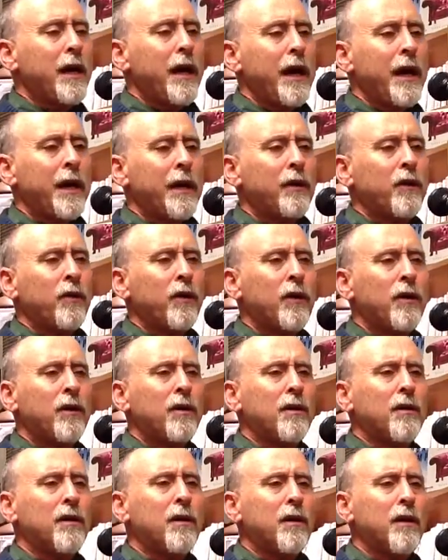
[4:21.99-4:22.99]
And
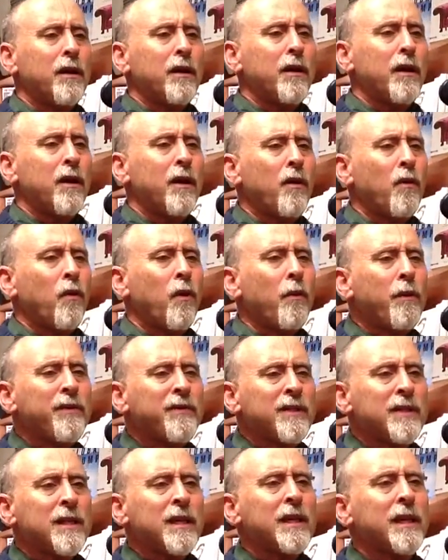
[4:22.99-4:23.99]
what we've
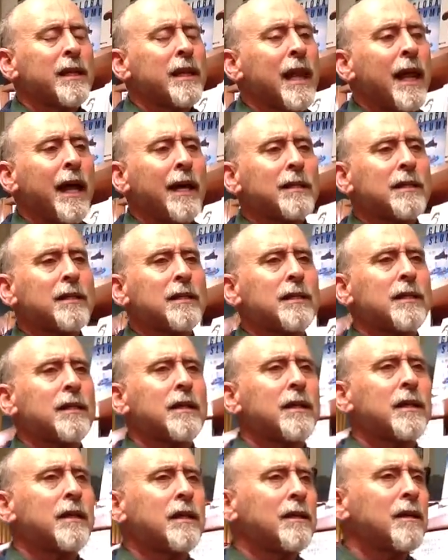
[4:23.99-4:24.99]
seen in the last
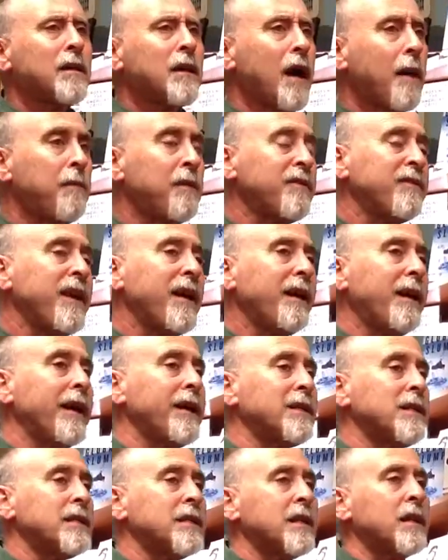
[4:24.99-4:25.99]
couple of
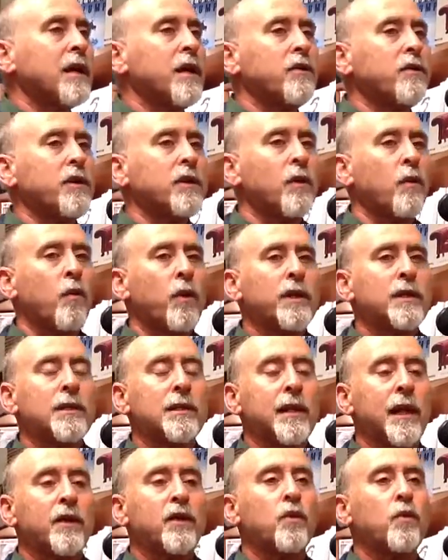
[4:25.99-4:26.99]
decades is a country that once
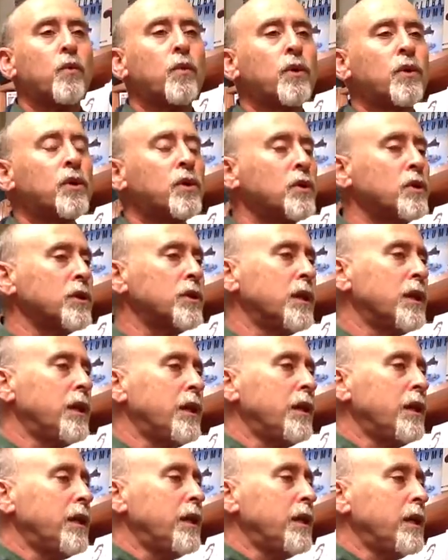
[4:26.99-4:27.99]
led the world
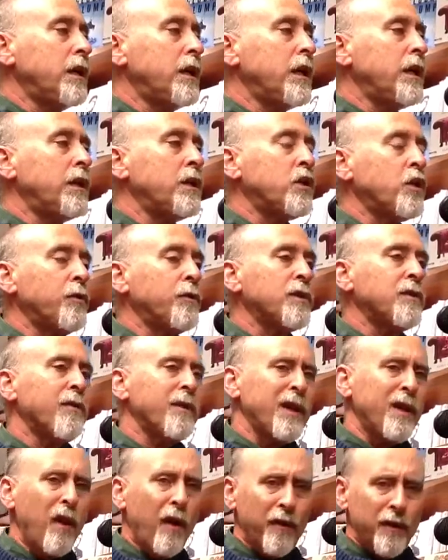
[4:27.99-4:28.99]
in terms of what
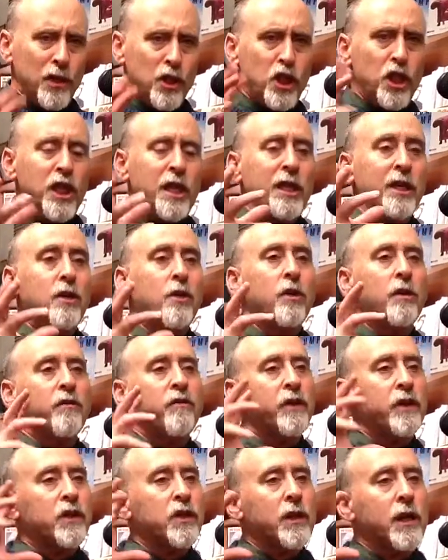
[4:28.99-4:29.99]
they call the Gini
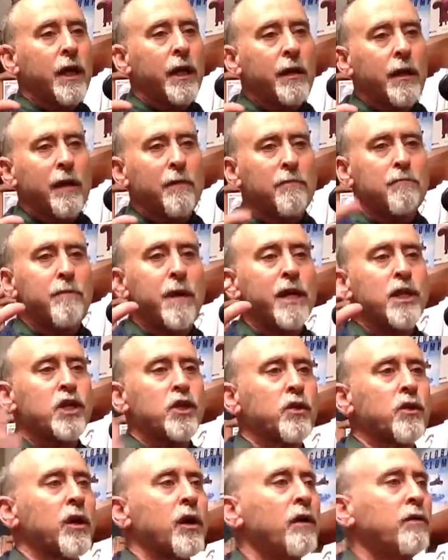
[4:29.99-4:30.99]
coefficient, a
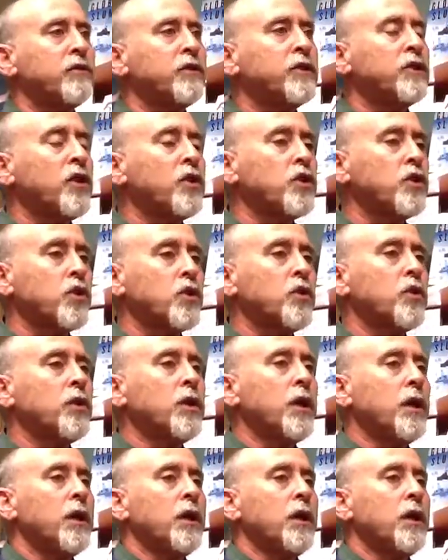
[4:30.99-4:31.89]
measure of social